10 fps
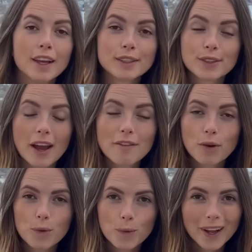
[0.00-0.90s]
So I have
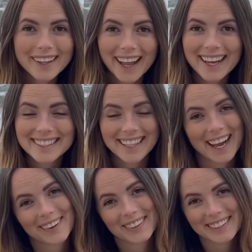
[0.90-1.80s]
one last
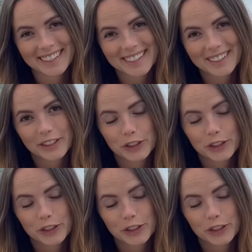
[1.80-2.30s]
acquisition to